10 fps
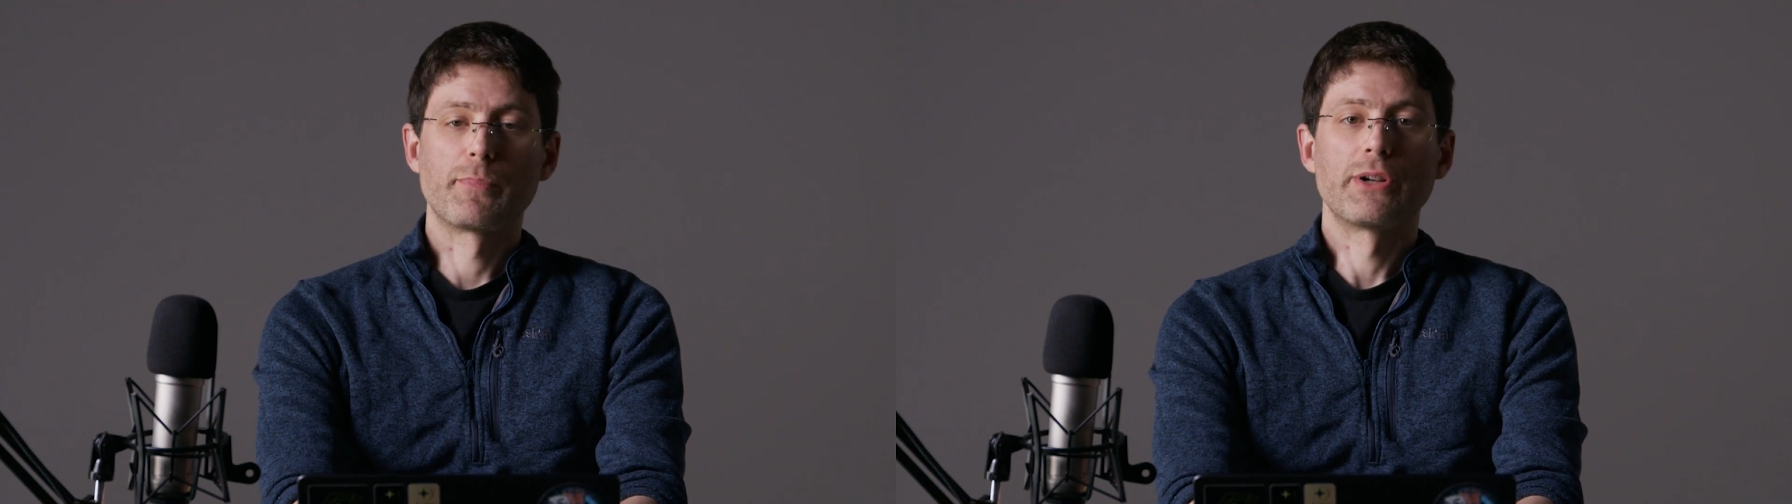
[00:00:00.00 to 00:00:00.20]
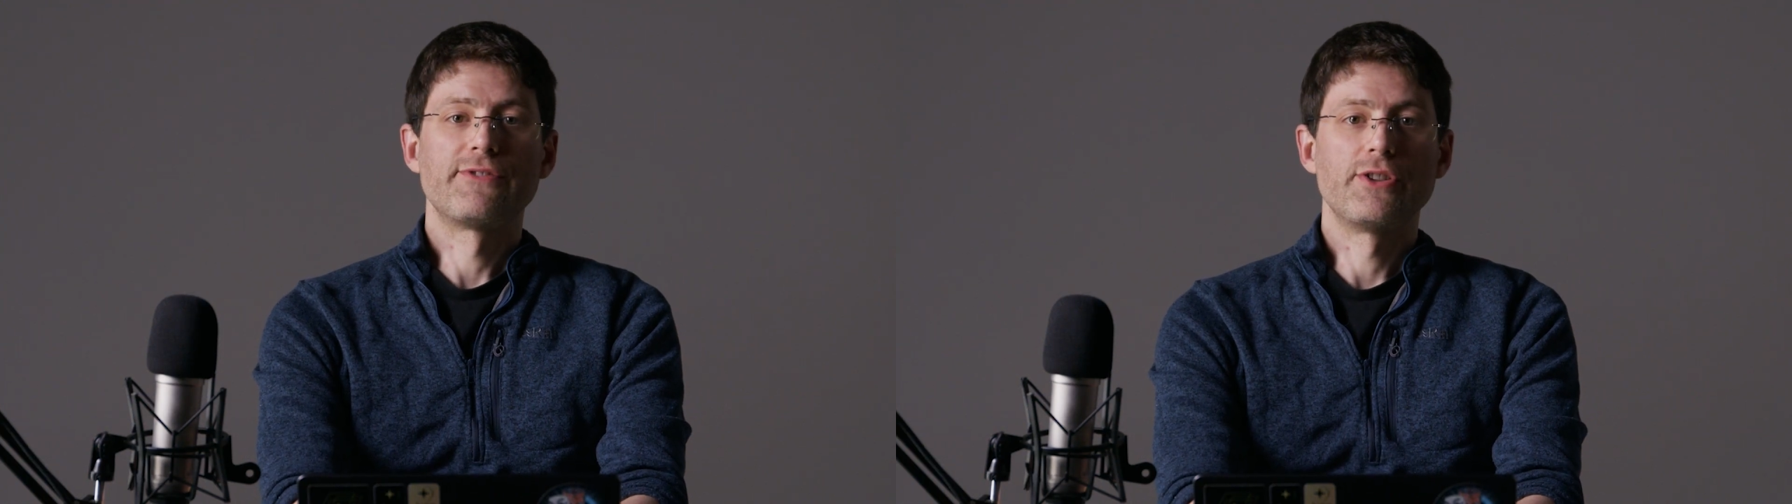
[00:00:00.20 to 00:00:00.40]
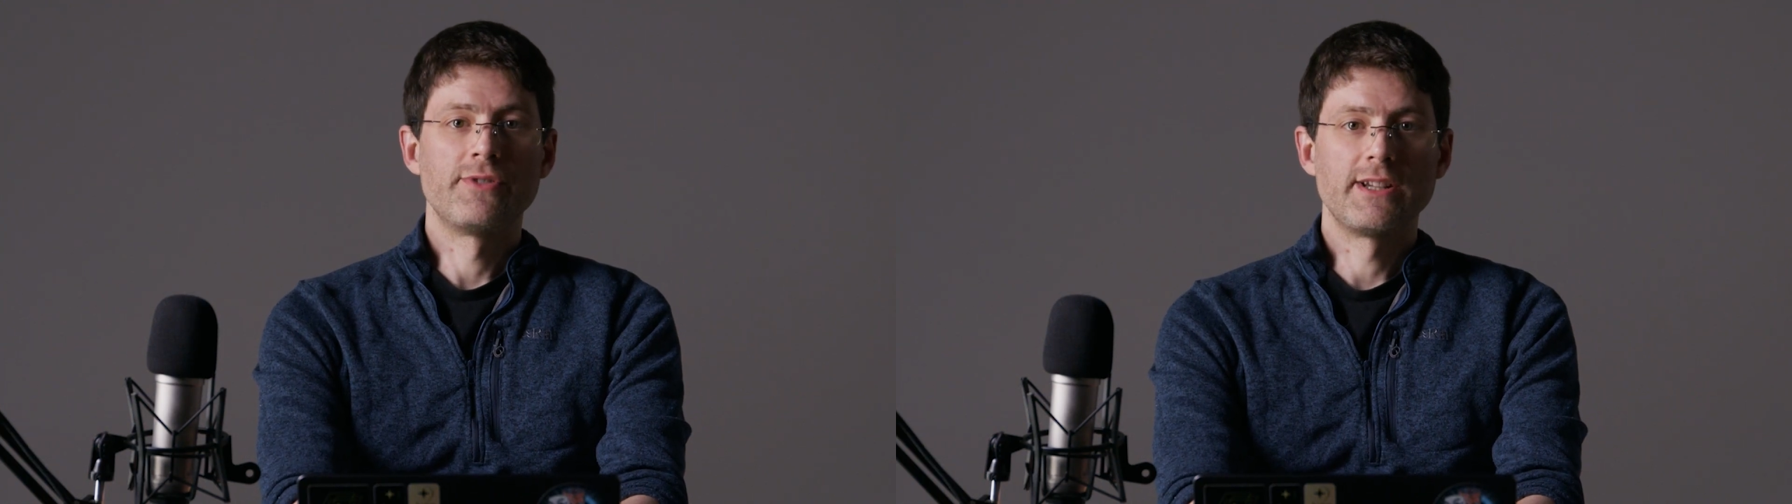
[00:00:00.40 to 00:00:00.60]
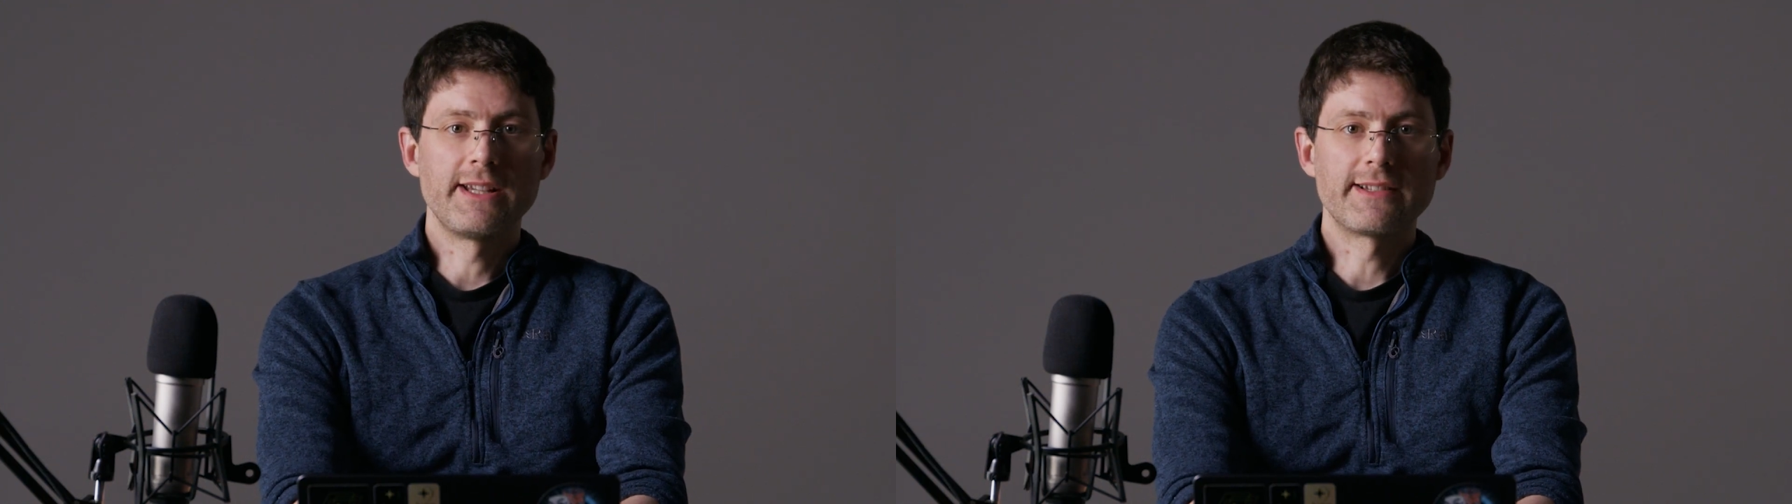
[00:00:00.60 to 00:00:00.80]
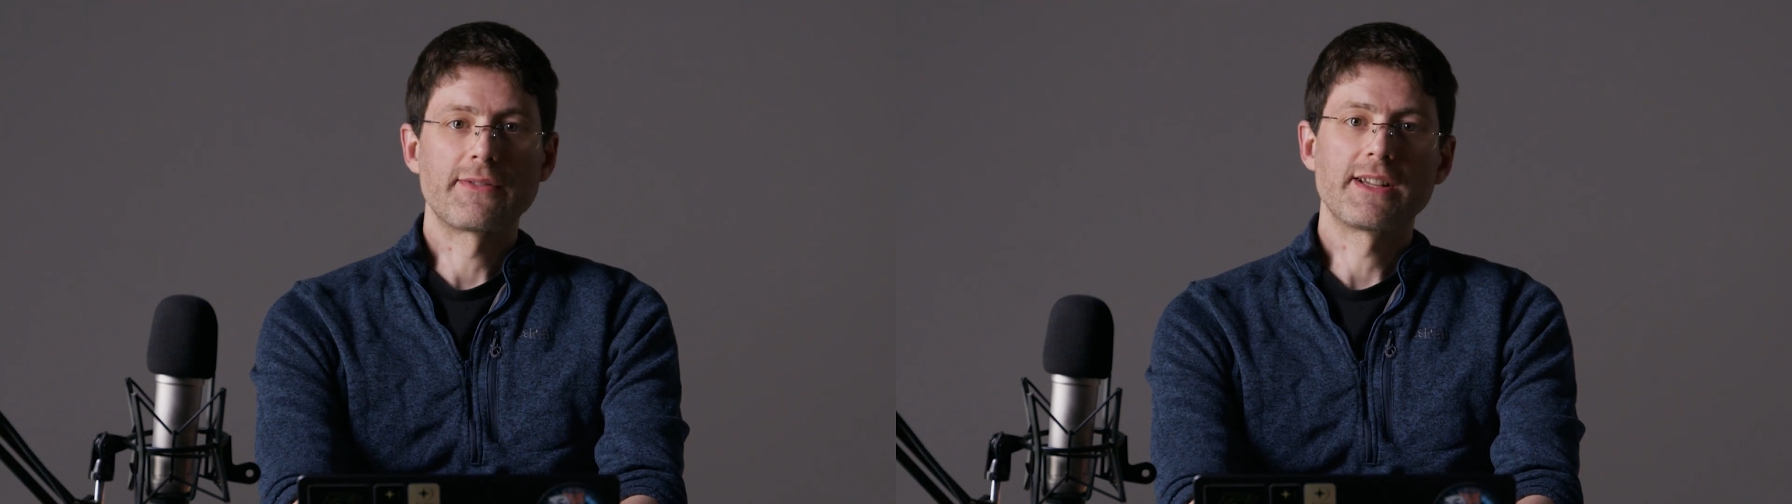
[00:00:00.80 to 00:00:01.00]
but if you
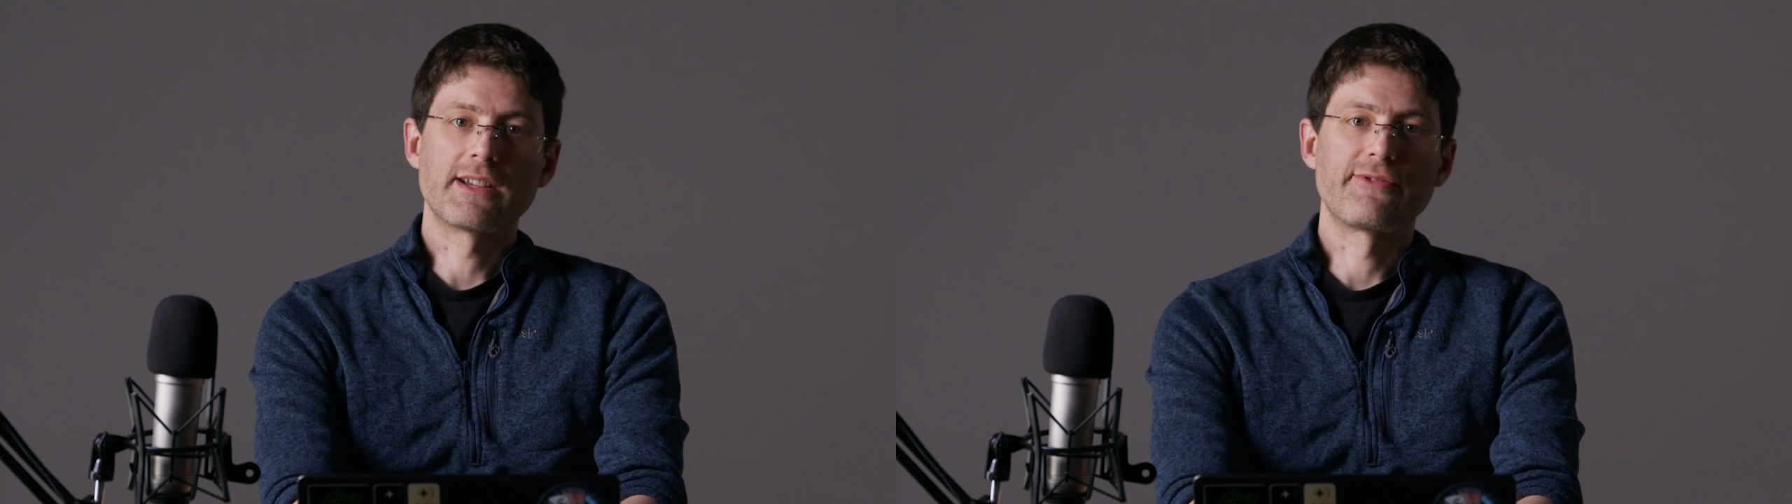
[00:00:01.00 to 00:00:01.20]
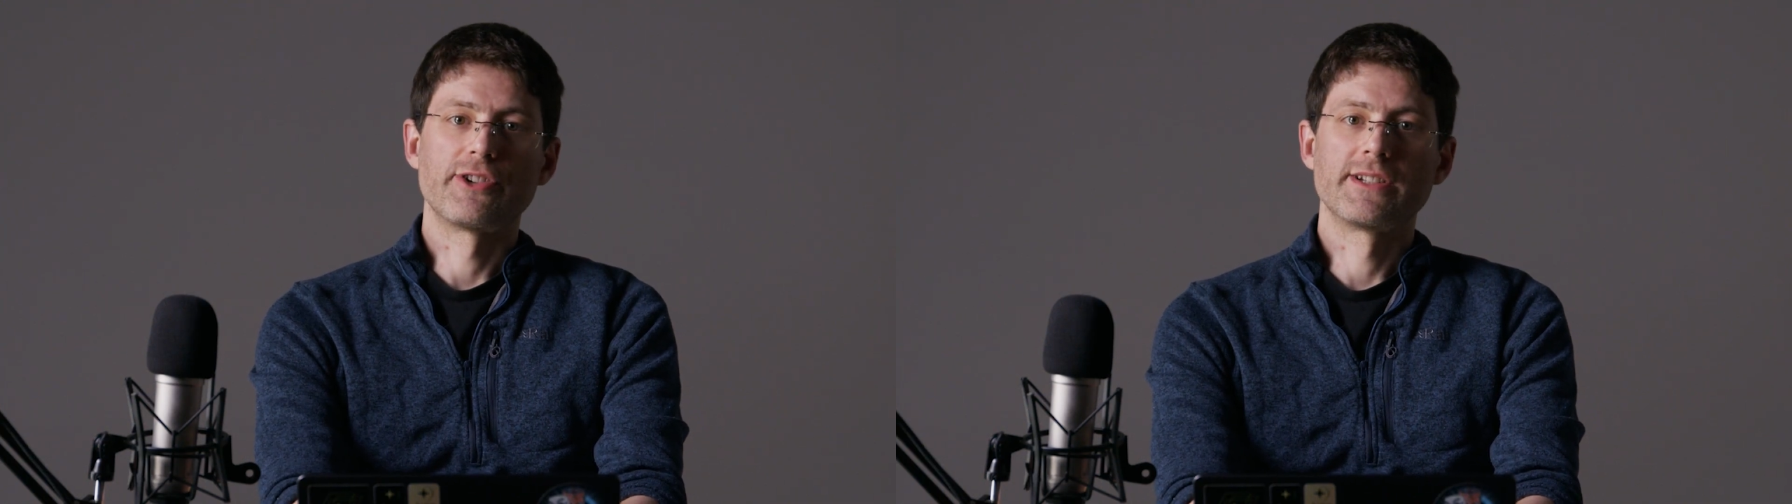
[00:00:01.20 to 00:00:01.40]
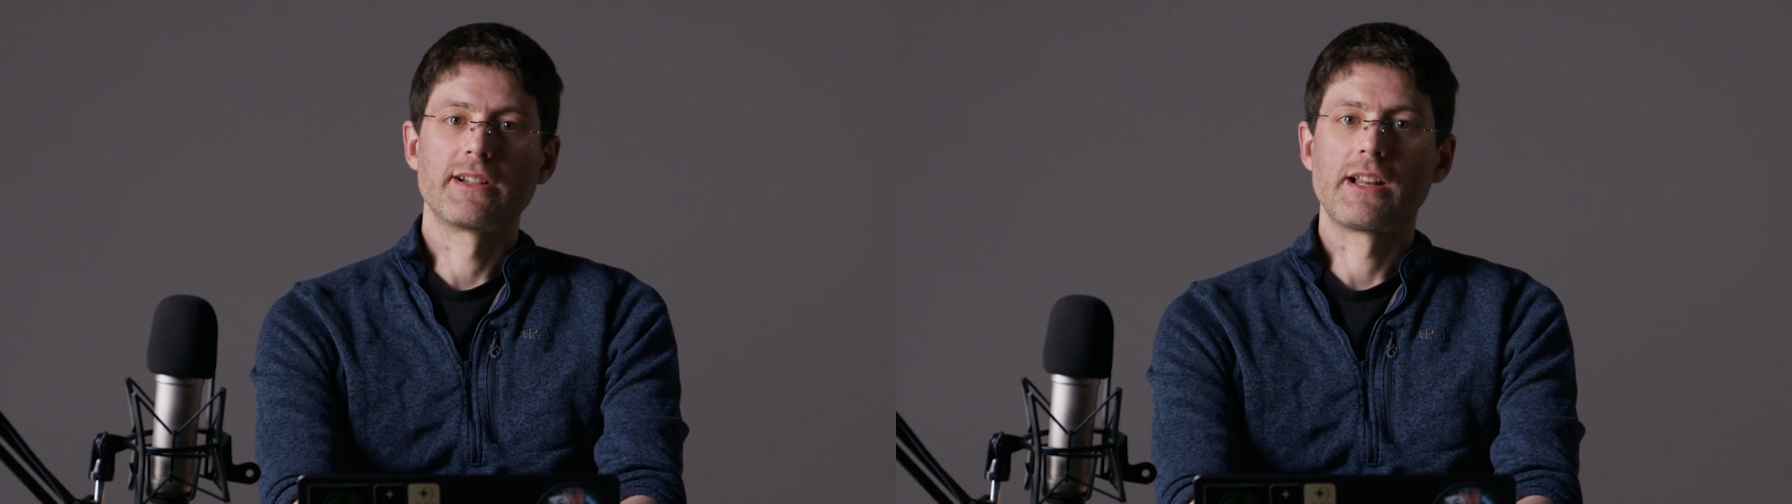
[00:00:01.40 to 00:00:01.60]
need something different,